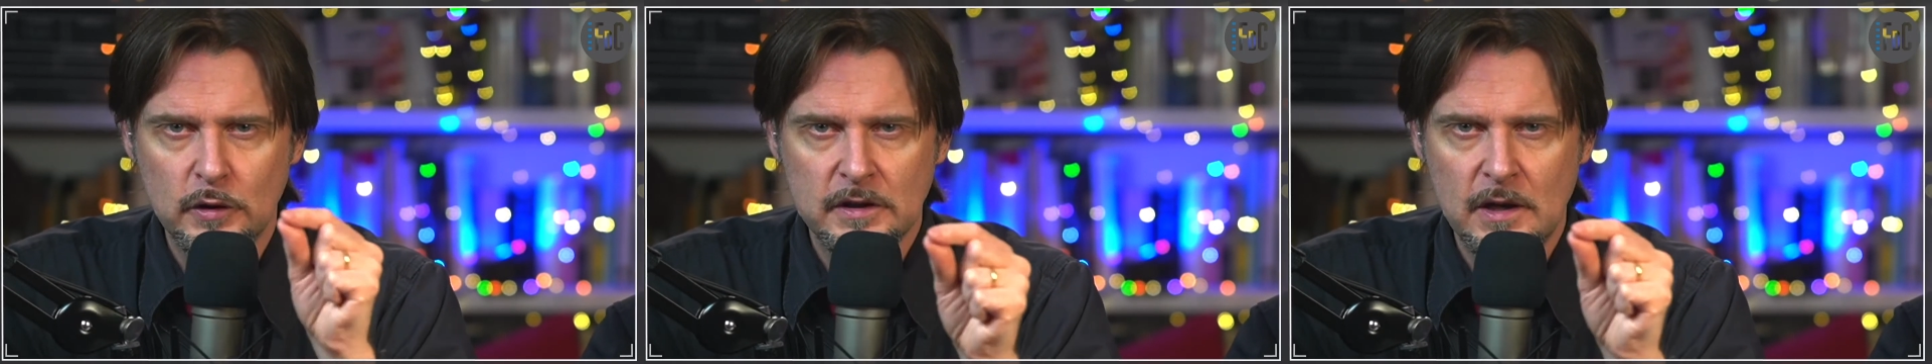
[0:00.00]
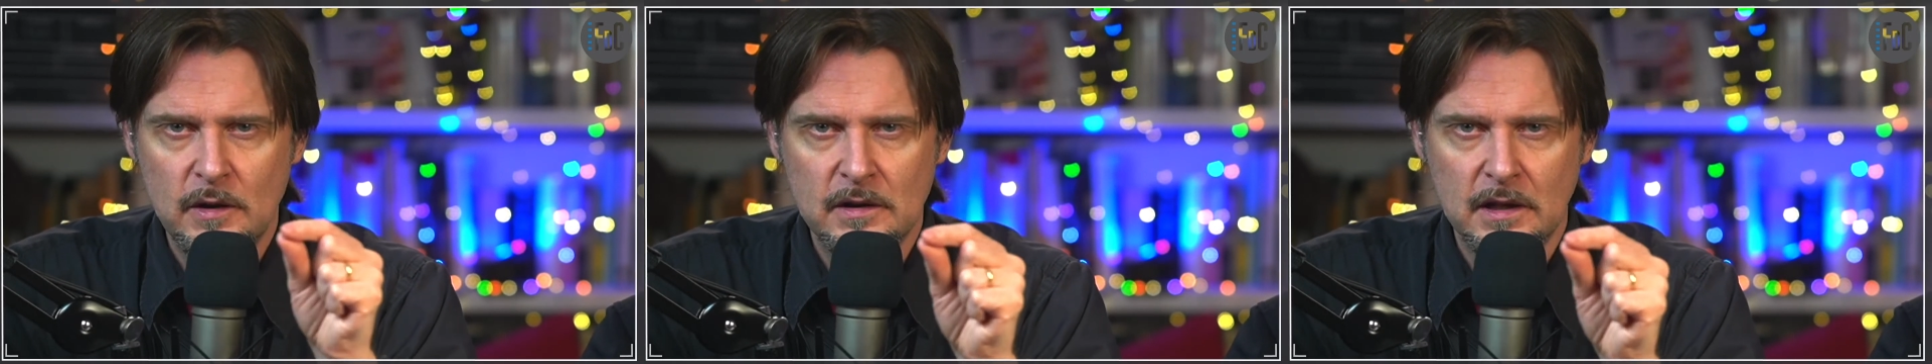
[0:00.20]

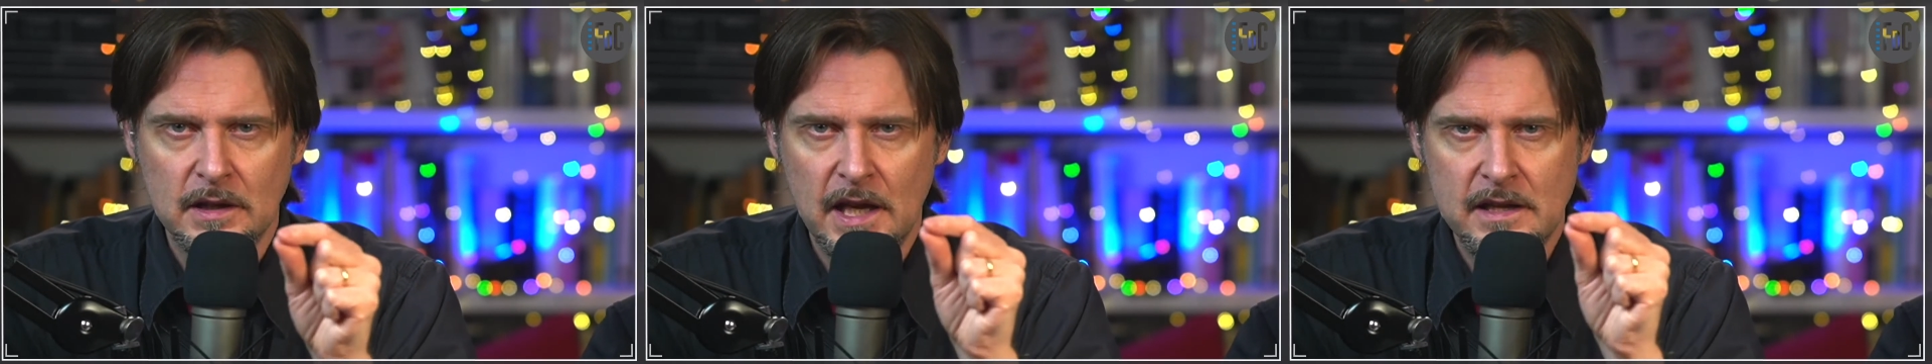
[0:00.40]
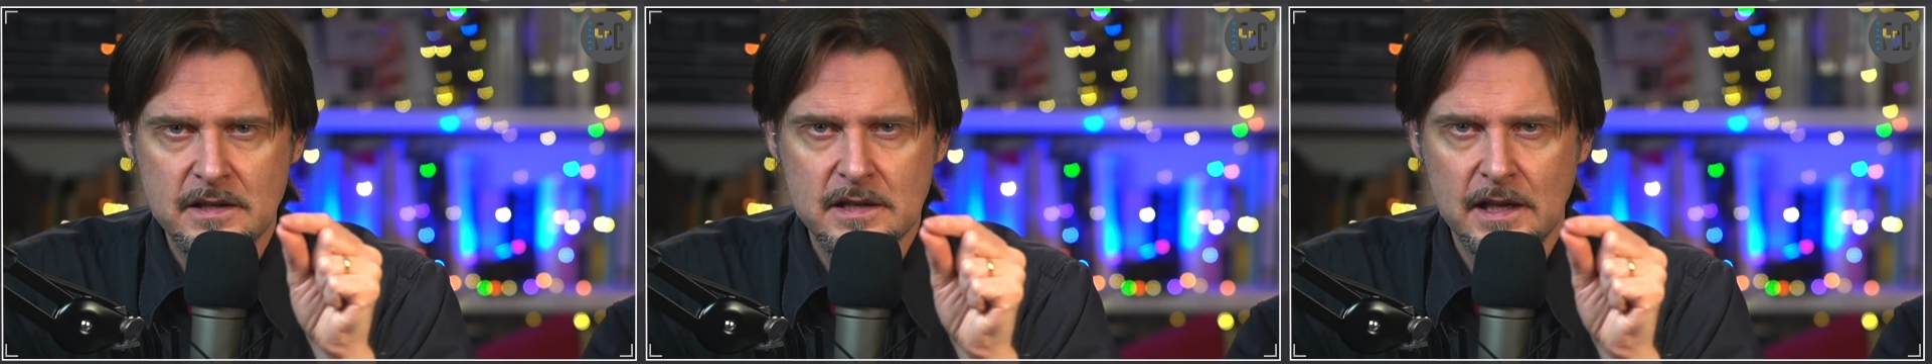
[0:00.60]
down the
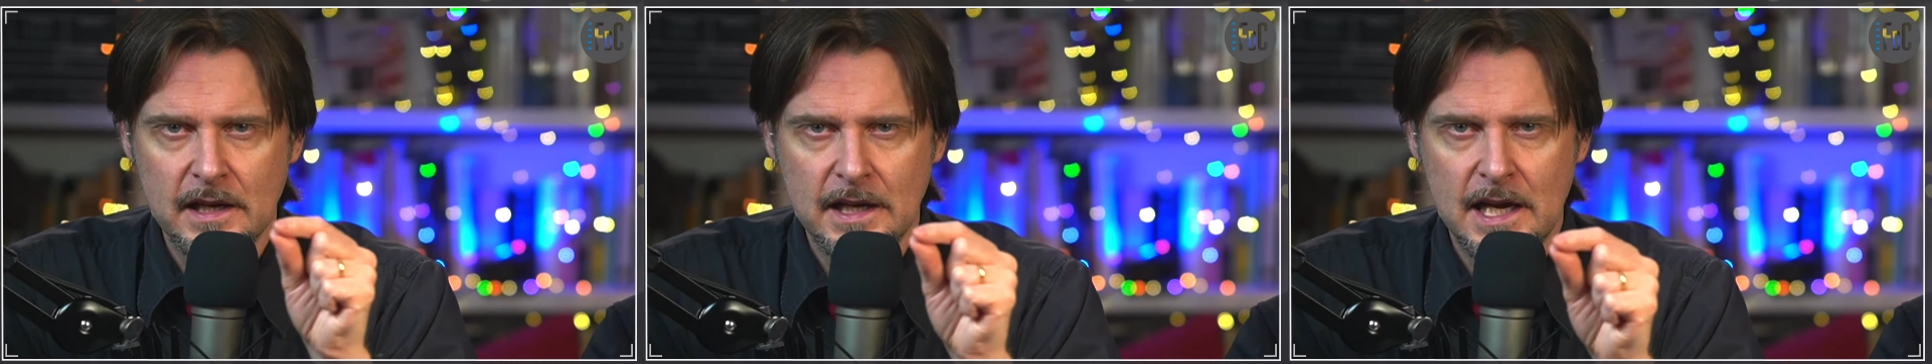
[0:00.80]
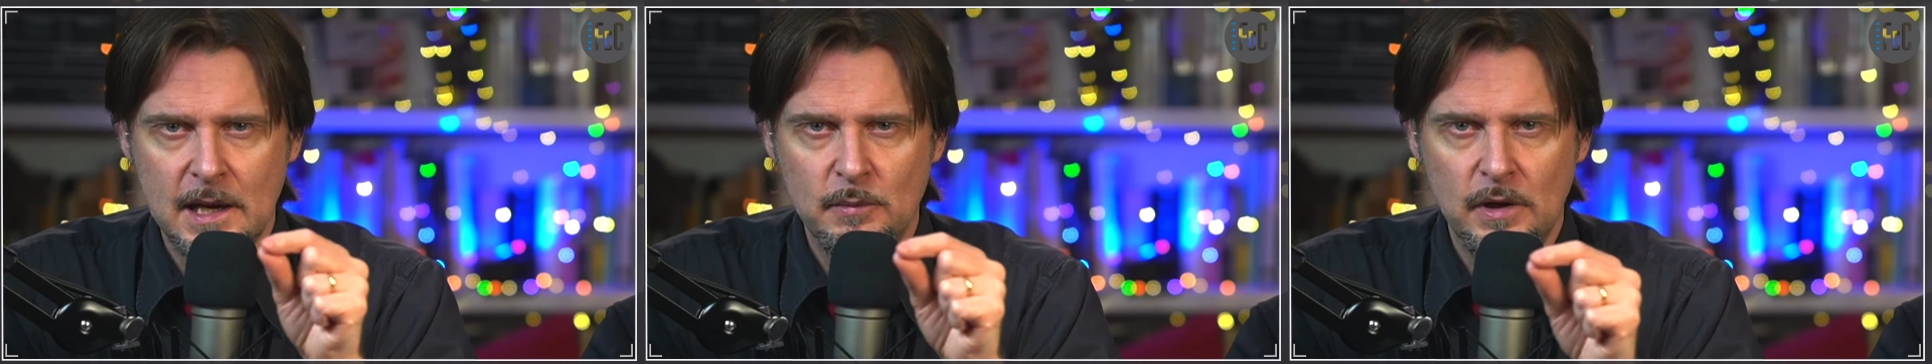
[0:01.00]
lens of the
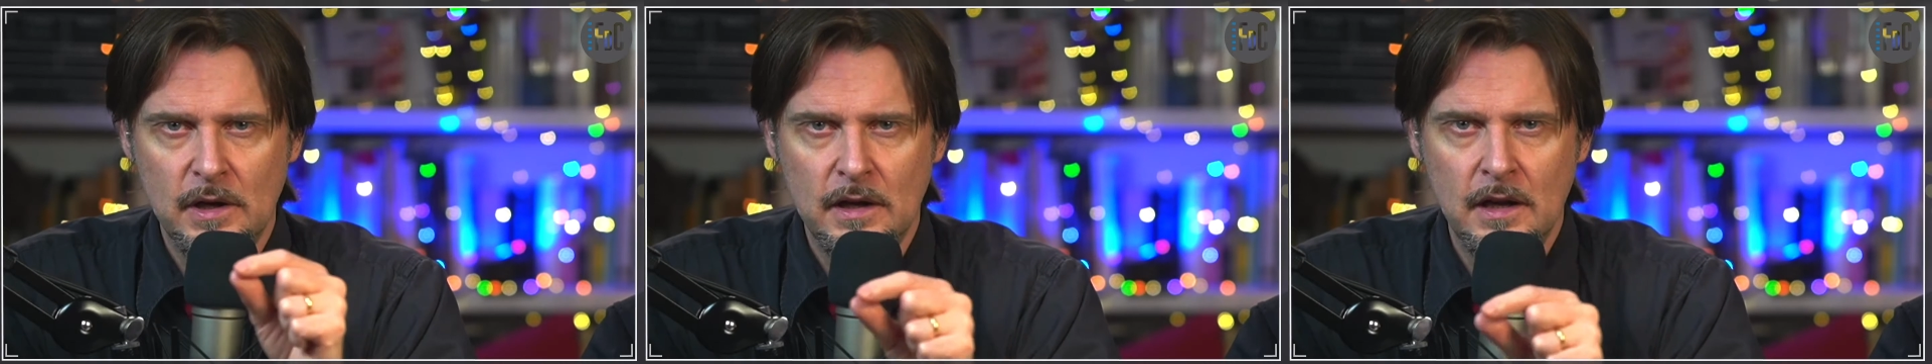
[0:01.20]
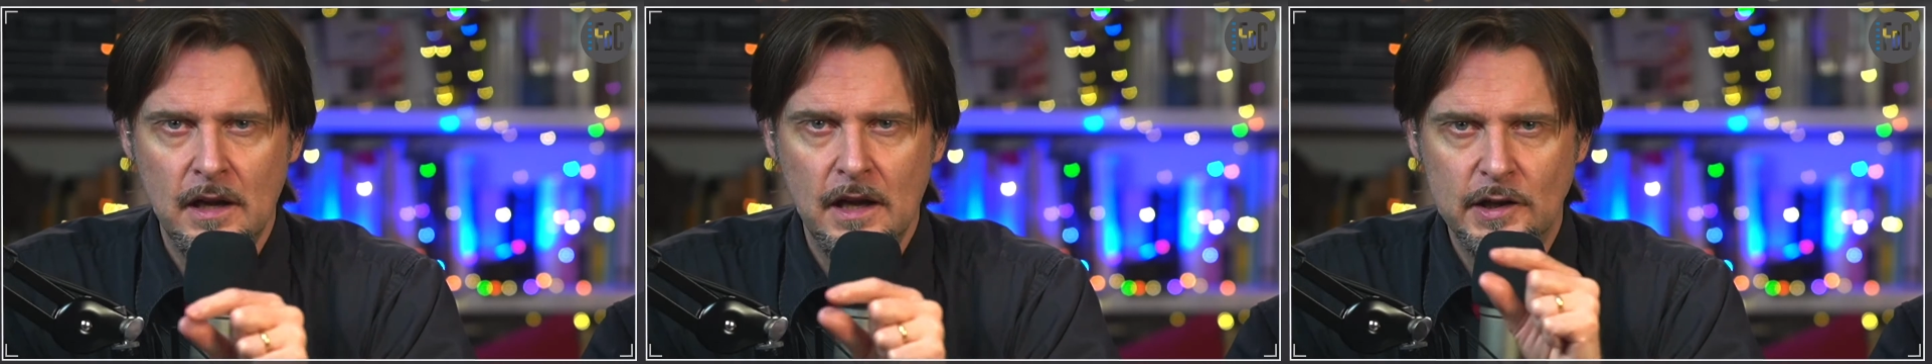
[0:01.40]
camera
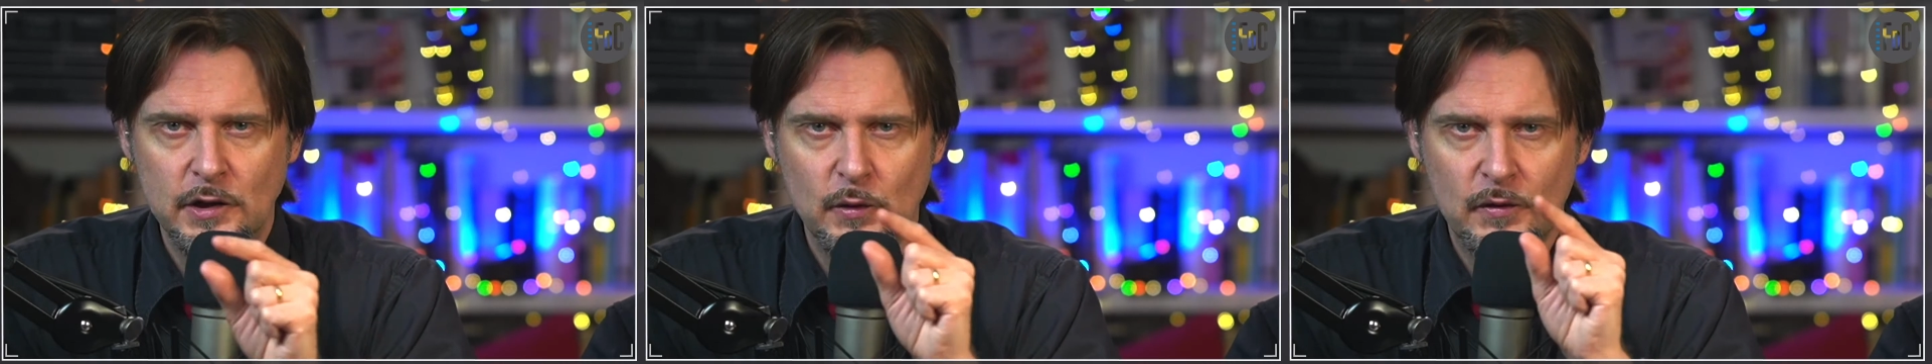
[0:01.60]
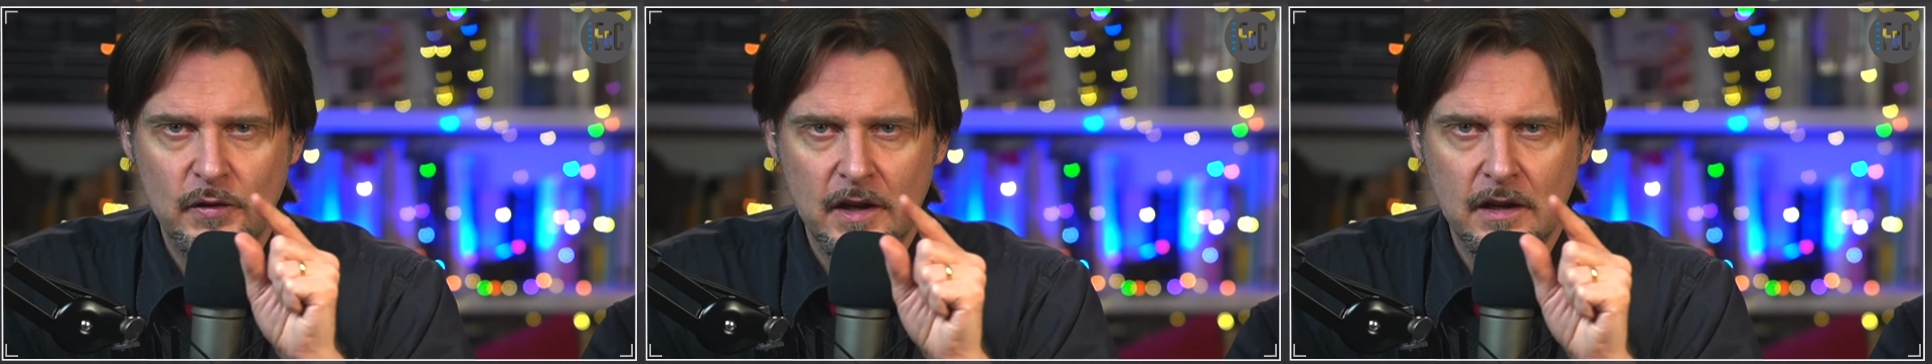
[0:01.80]
and you
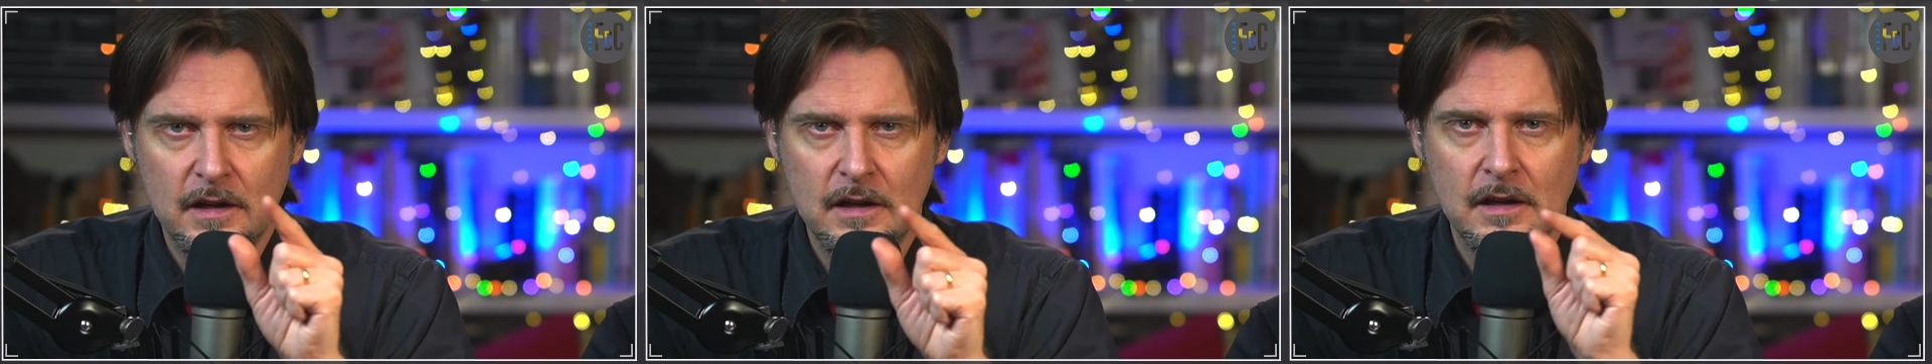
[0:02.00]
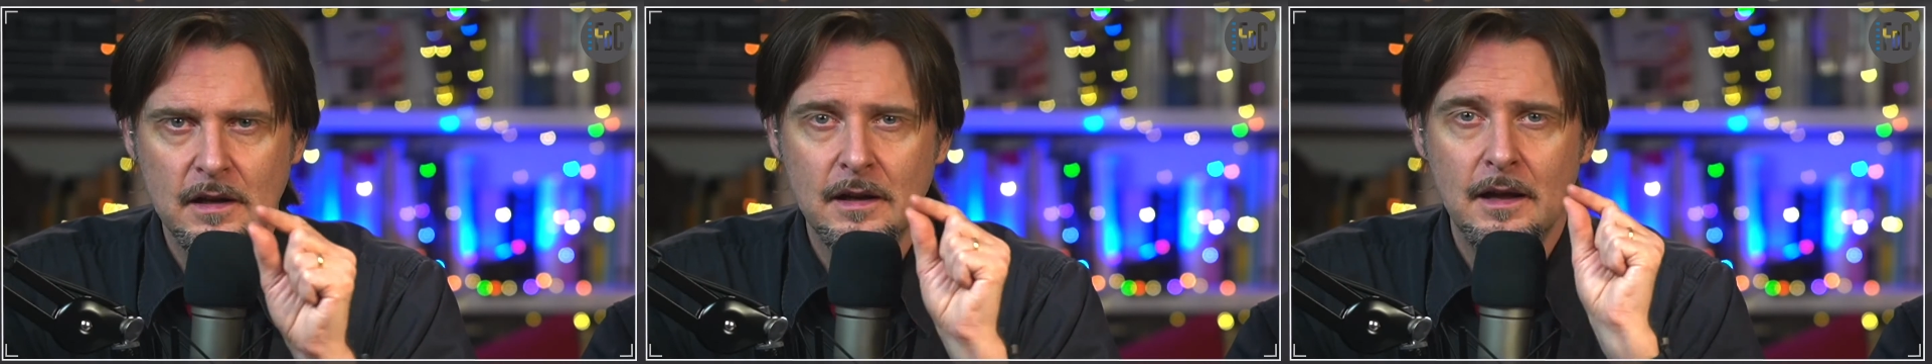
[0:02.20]
think,